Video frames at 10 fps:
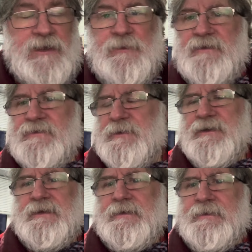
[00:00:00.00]
meet them
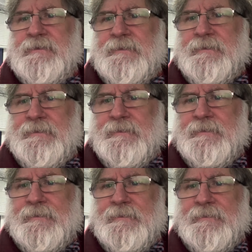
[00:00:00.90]
in
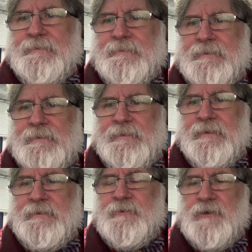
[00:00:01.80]

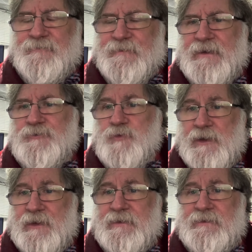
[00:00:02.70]
an offhand
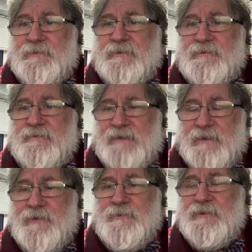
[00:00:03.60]
way, and
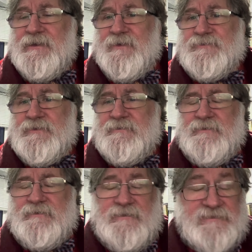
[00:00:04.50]
then only after
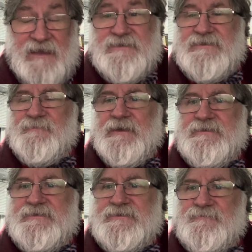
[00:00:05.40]
tons of
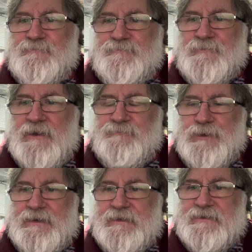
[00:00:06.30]
letters have
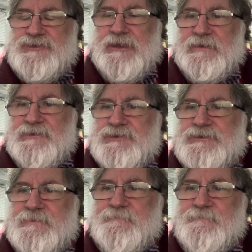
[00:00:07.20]
been exchanged.